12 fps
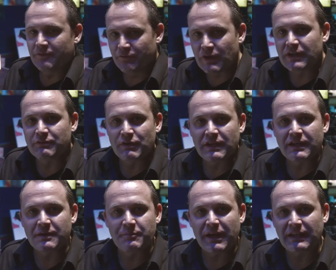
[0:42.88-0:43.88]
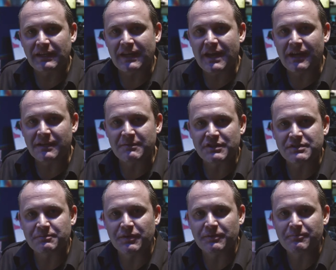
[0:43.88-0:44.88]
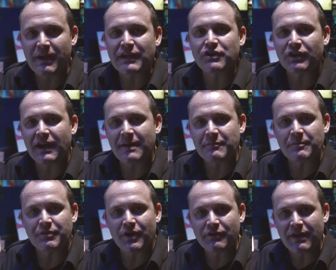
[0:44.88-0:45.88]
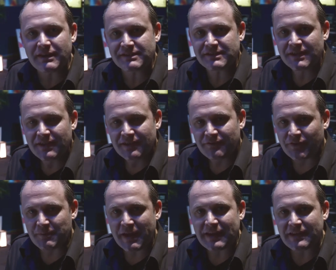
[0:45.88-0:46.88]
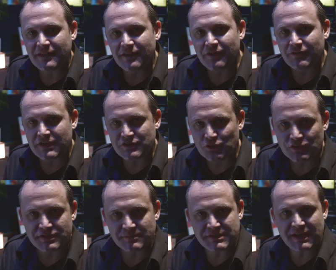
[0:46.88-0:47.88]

really compelling argument to make your camera ProRes from any of these awesome